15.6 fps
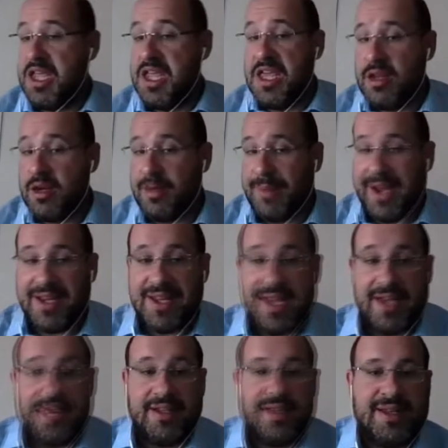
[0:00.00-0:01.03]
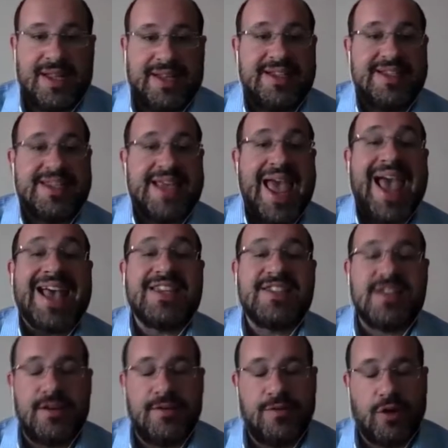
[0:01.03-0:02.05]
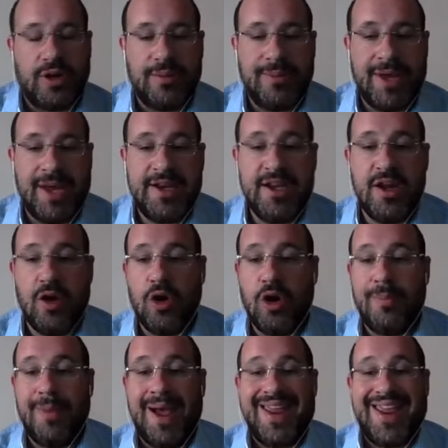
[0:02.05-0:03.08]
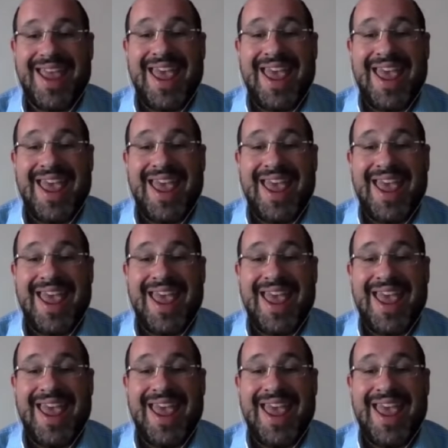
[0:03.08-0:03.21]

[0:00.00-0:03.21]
either by the entity that is asking for the money or by